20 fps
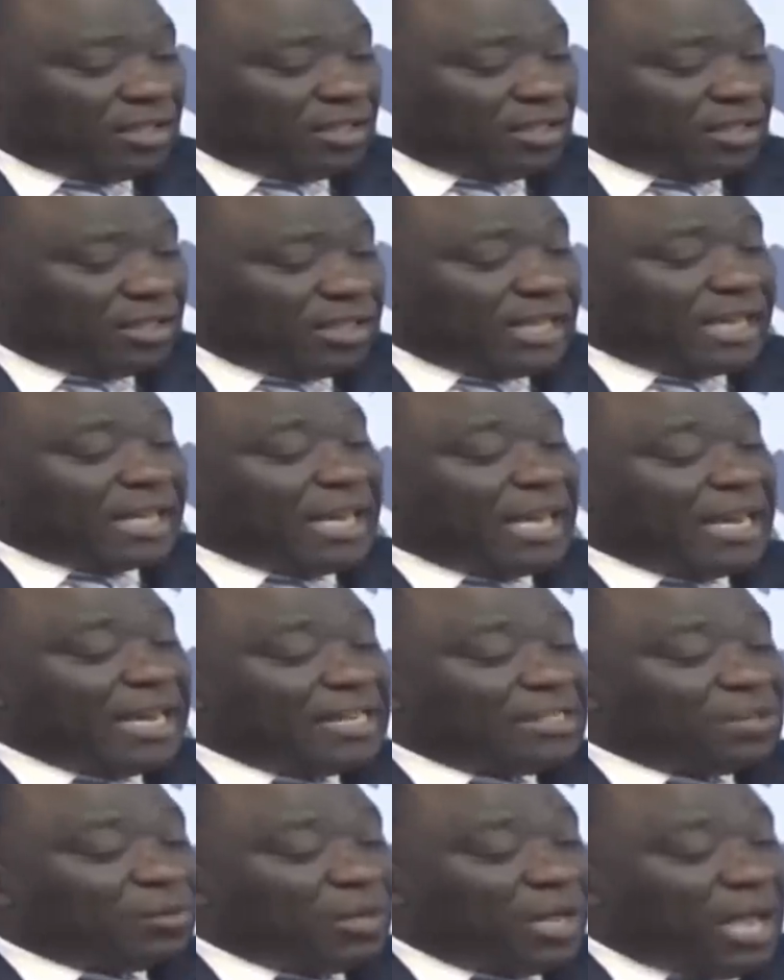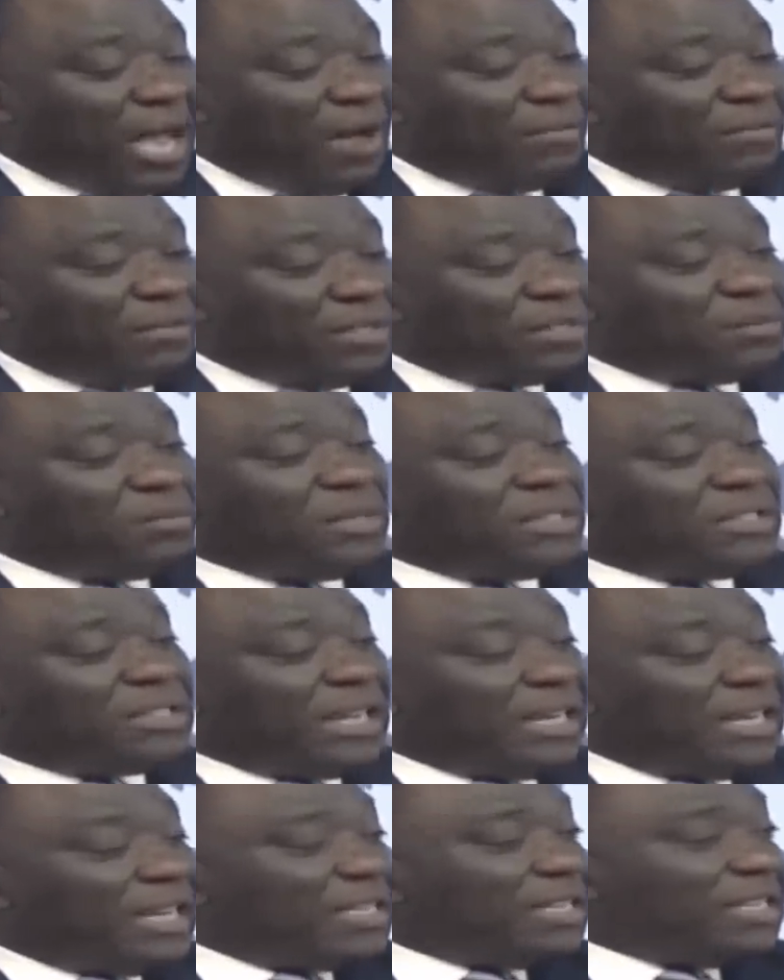The currency we have is being
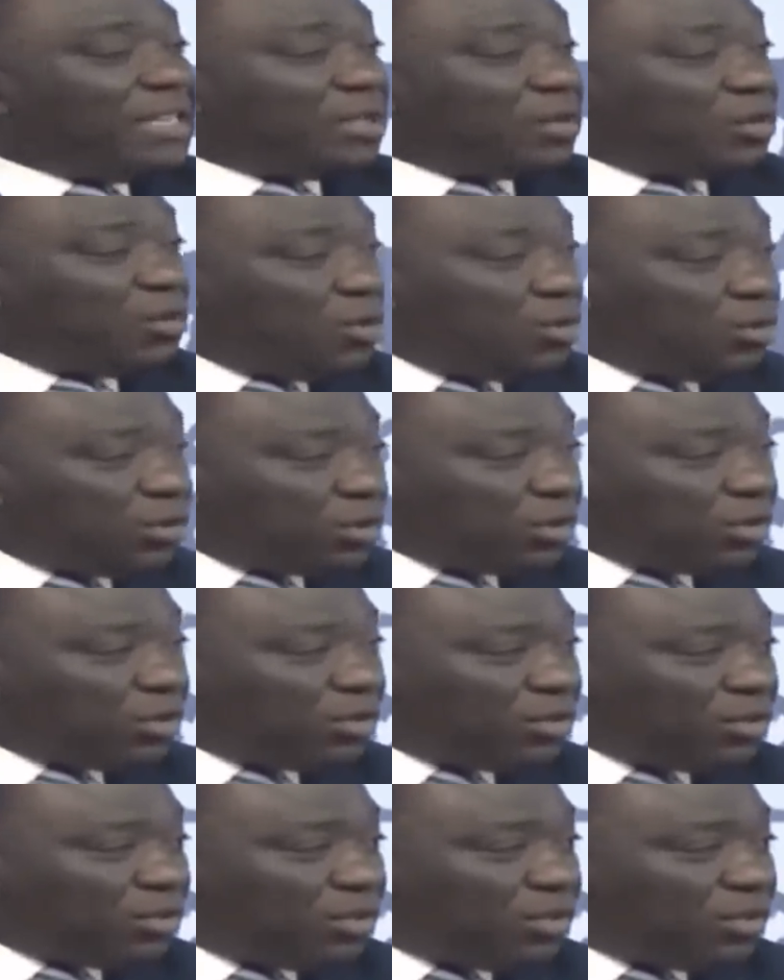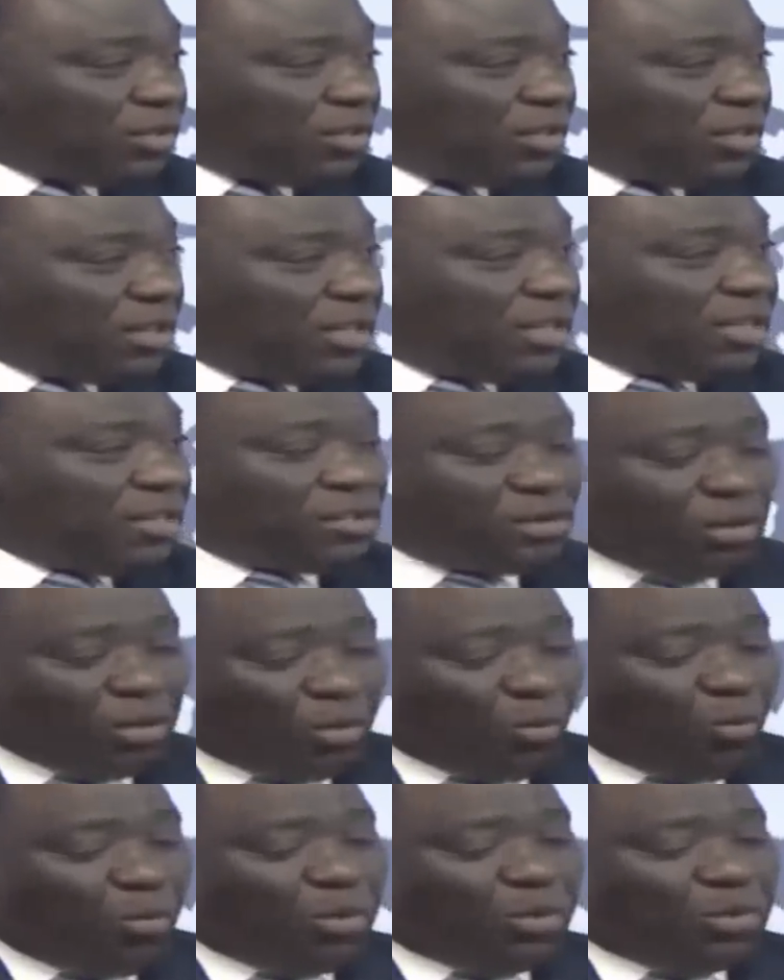challenged in court. So
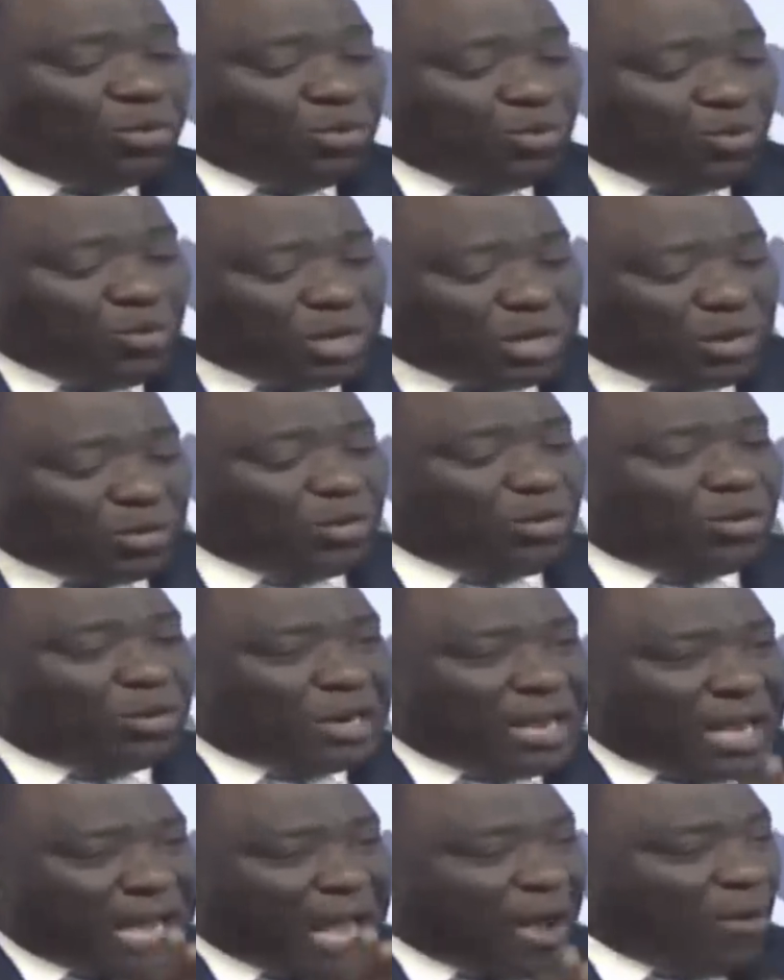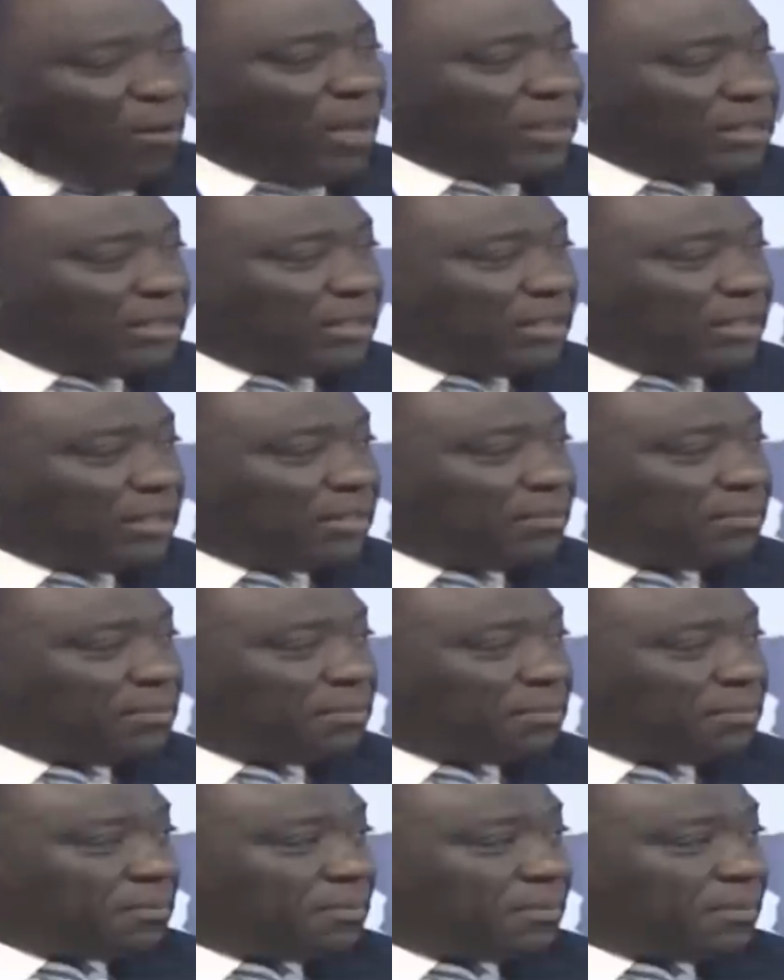what do we call ours?
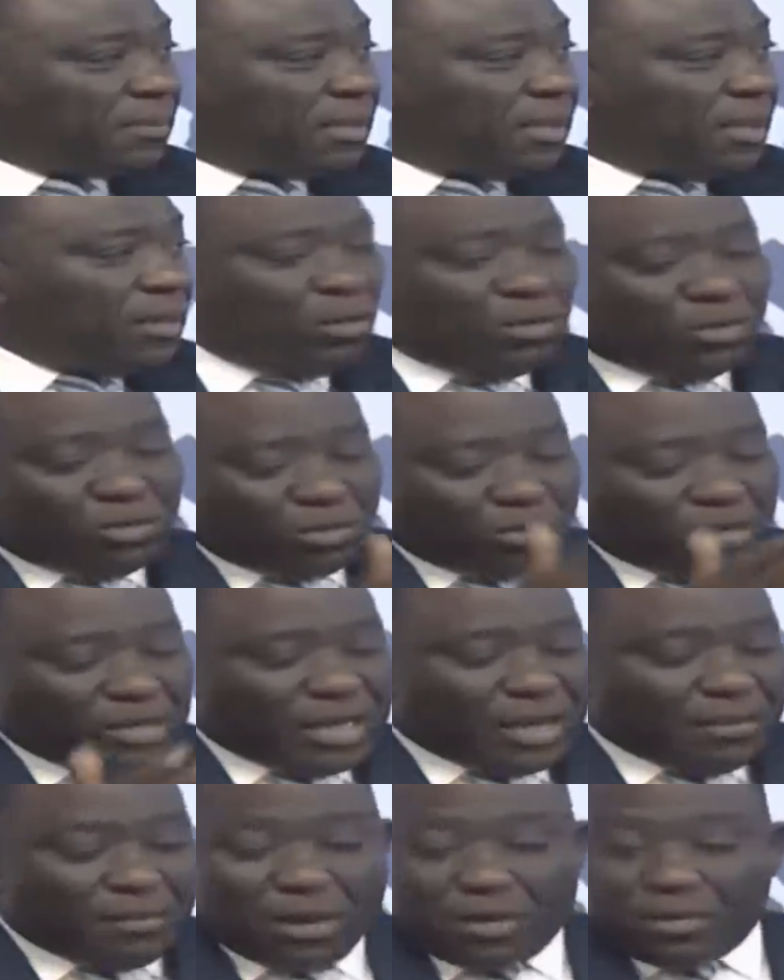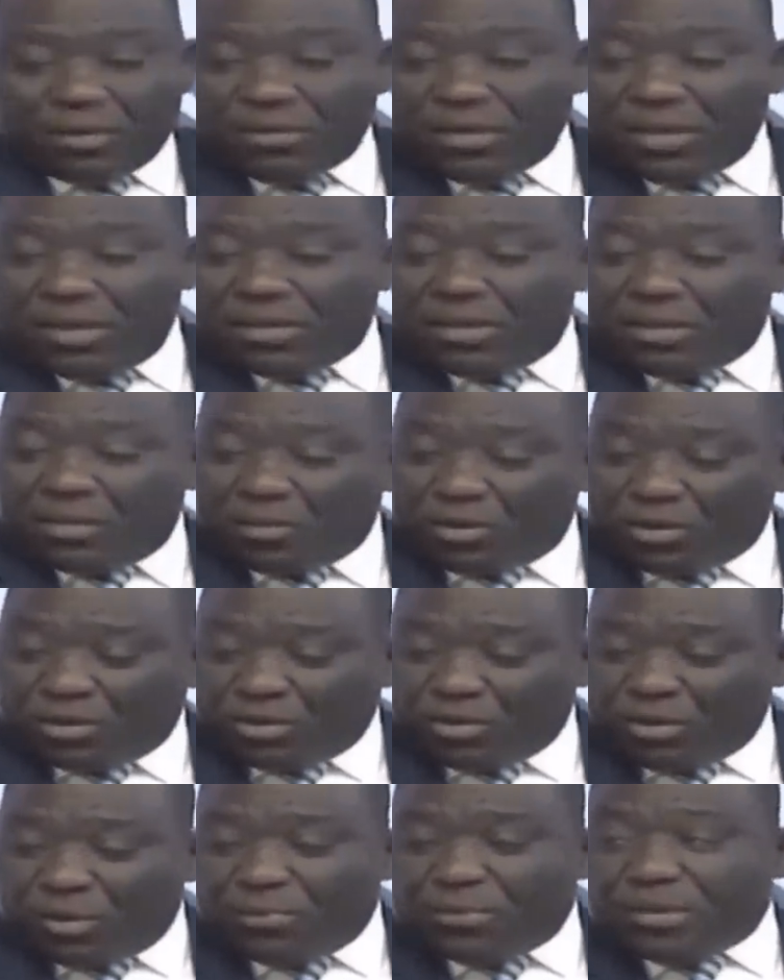I used to say about the, the,
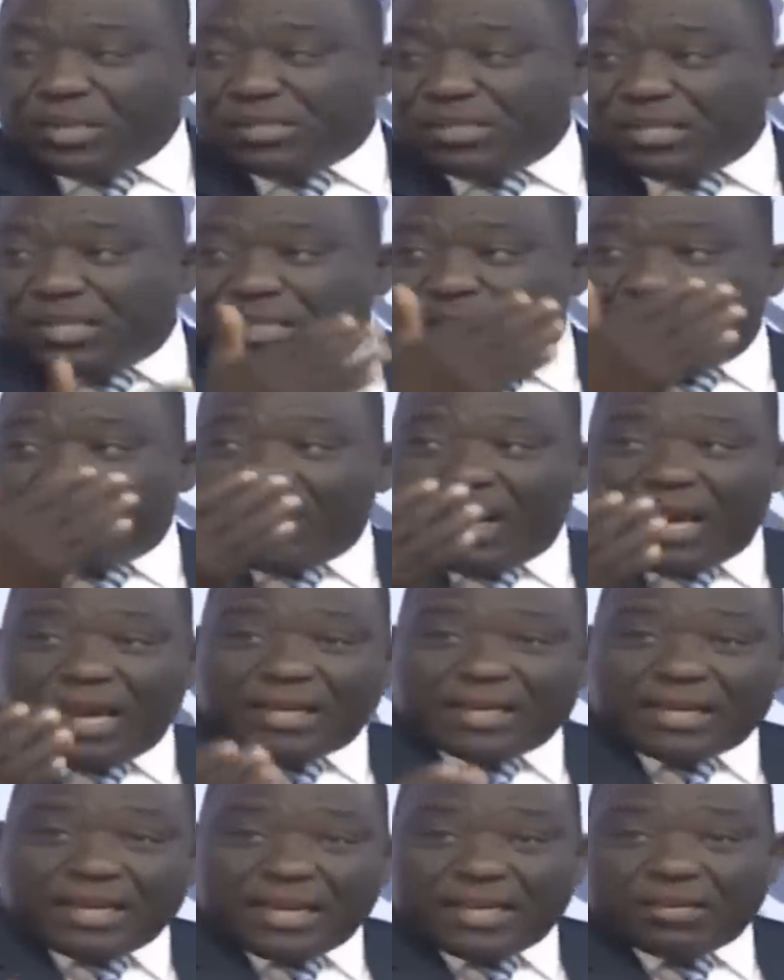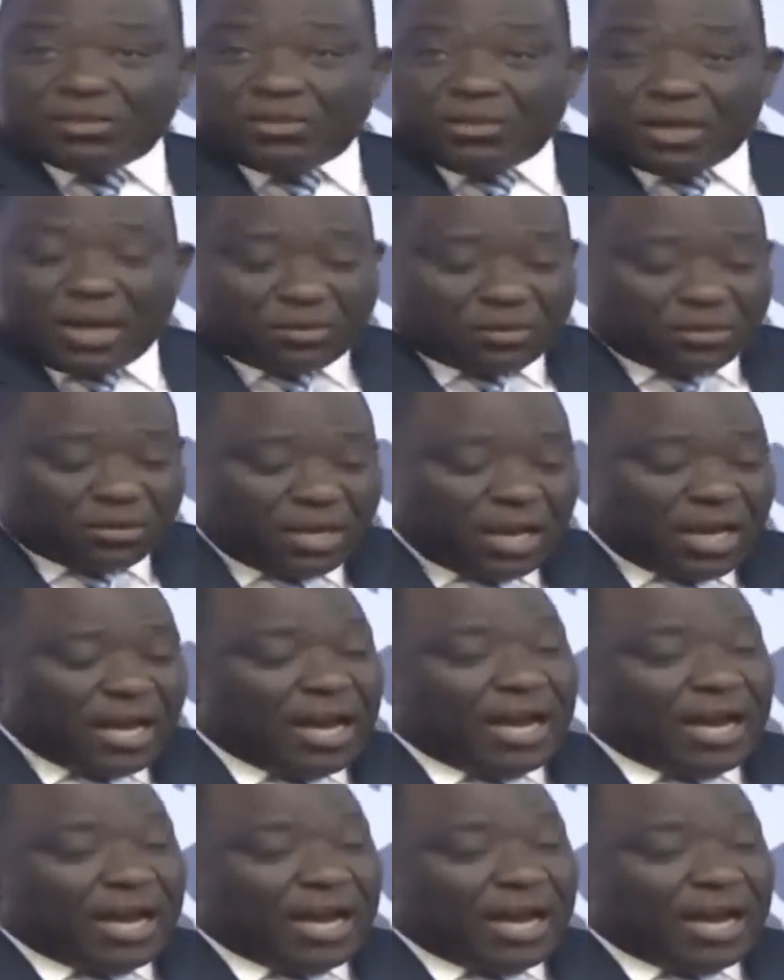what you are praising, the fight against corruption.